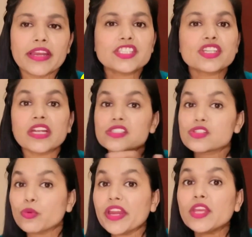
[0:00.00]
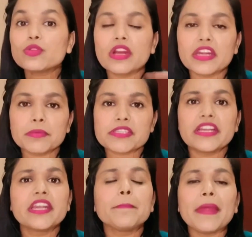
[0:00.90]
It charges 20 to
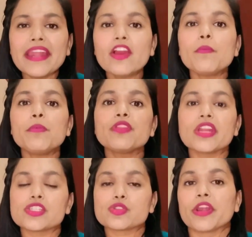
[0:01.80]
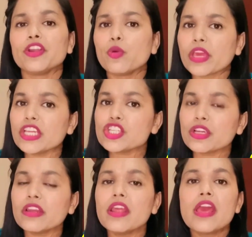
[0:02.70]
30% depending upon the restaurant
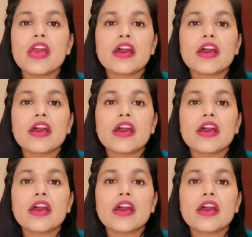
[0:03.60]
location,